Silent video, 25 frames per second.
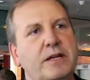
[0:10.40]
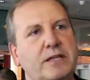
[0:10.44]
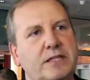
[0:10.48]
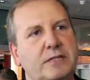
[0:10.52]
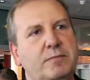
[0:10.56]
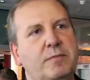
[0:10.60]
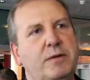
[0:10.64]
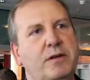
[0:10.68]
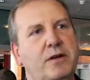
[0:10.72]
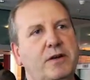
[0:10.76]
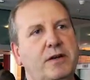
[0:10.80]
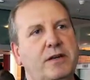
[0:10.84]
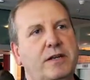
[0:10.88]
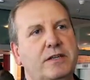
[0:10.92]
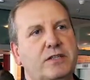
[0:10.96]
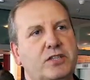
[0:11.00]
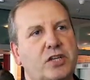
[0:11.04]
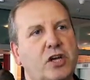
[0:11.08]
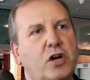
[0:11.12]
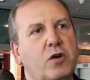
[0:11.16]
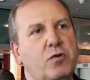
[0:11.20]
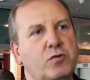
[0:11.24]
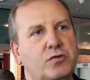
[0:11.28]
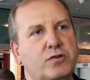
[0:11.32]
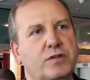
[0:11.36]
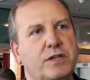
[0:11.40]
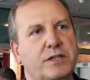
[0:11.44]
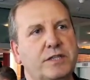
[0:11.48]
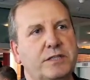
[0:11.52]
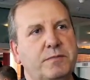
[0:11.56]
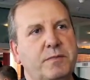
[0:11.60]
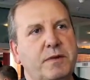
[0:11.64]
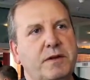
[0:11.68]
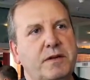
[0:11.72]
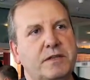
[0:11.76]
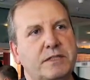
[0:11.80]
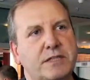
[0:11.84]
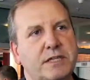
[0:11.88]
experience, cultural
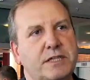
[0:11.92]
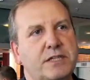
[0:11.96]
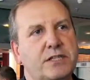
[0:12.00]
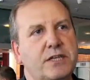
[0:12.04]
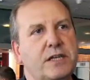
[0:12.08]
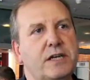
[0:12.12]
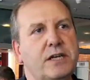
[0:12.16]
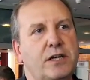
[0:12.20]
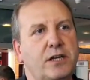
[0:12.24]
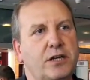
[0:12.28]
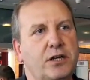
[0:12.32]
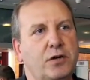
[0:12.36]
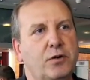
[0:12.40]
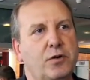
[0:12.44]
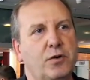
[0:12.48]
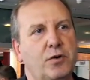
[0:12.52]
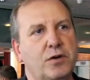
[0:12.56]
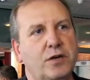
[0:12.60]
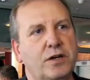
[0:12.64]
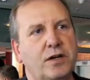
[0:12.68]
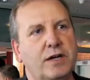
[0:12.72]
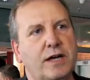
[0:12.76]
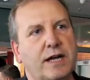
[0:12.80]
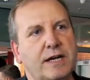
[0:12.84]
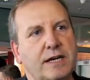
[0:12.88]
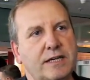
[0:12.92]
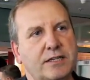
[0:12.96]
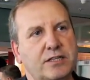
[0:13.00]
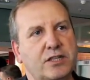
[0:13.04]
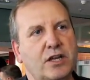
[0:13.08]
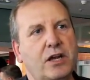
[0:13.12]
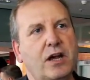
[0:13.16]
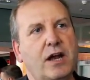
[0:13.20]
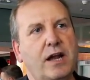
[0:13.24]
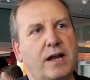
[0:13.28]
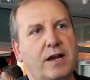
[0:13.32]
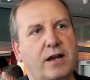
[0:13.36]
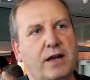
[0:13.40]
experience, is in New York, and it's
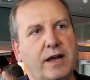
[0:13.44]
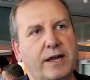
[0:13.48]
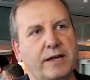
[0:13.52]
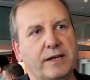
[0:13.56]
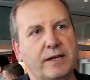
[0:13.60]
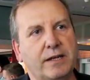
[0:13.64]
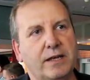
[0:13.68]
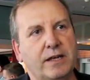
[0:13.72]
the High Line.